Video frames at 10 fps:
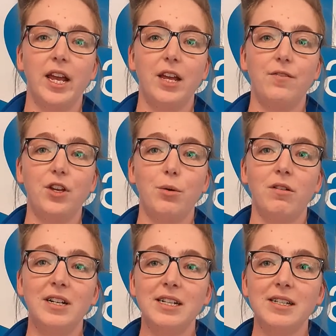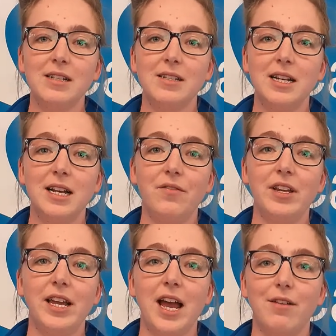If you are an existing
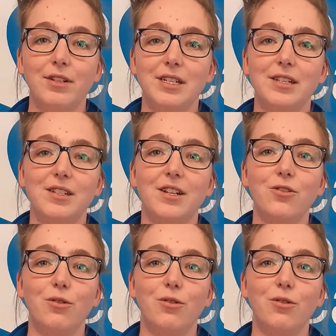living care assistant,